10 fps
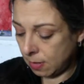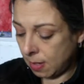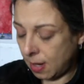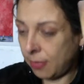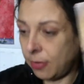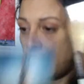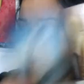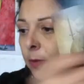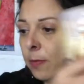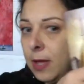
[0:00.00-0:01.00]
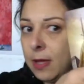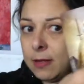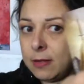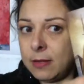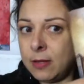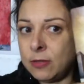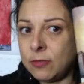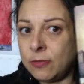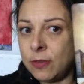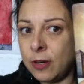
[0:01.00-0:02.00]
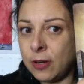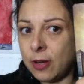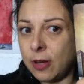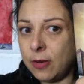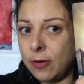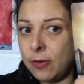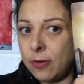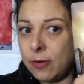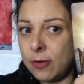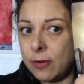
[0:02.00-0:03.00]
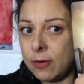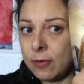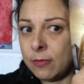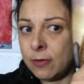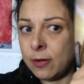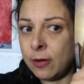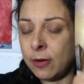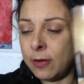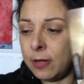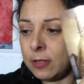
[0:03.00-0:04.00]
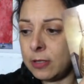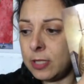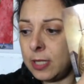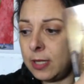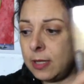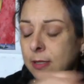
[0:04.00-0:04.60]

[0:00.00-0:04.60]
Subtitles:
and the hermit. There's Virgo energy.